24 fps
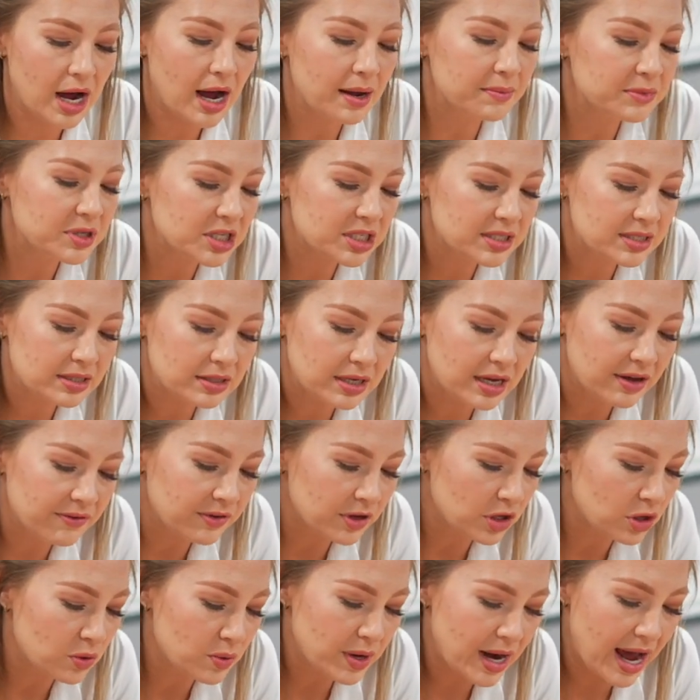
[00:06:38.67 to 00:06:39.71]
I'm just
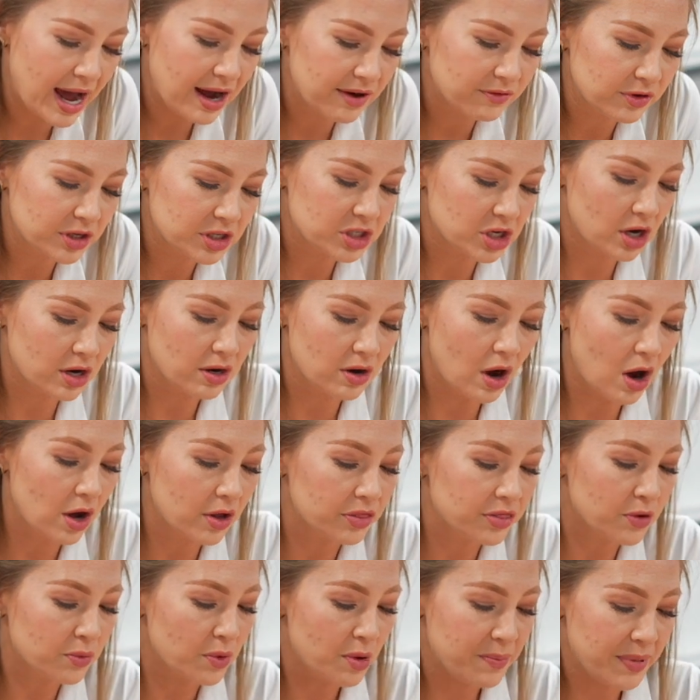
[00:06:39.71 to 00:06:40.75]
giving you an average
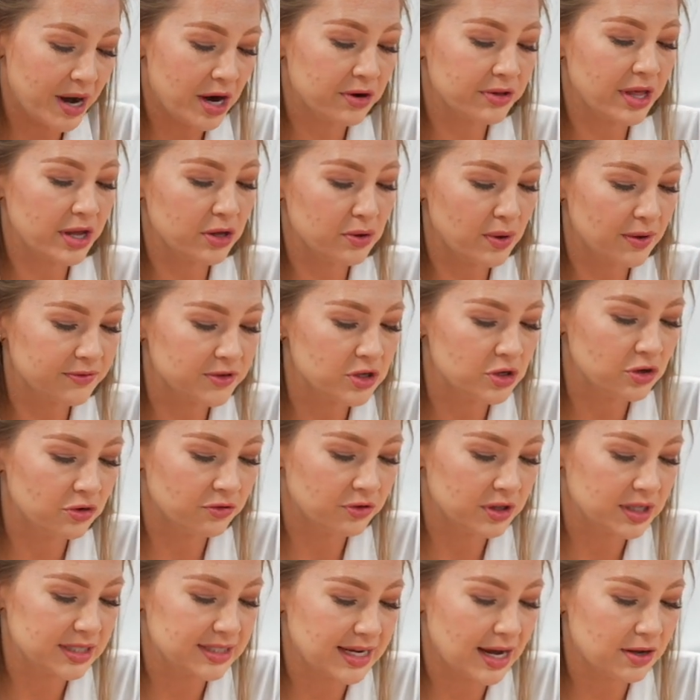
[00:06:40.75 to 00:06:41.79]
on the repair that you have to do
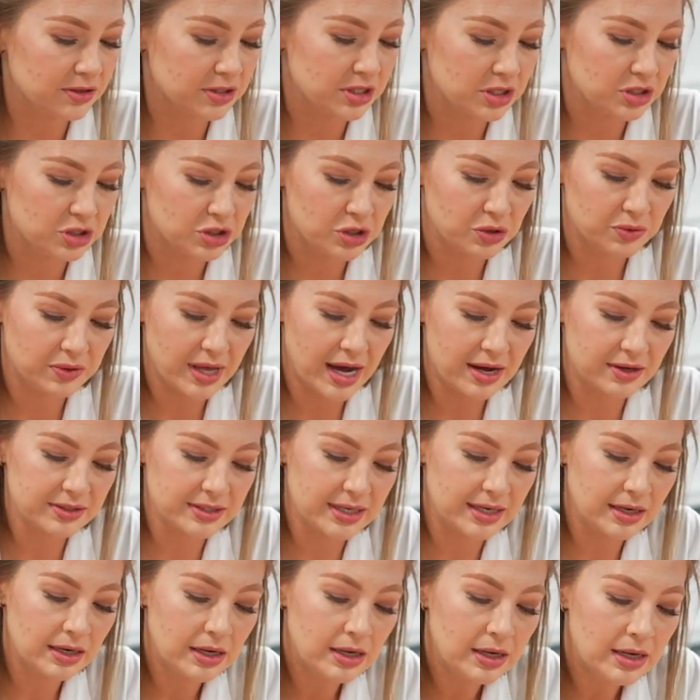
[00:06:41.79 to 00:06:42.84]
for this house is $2,000.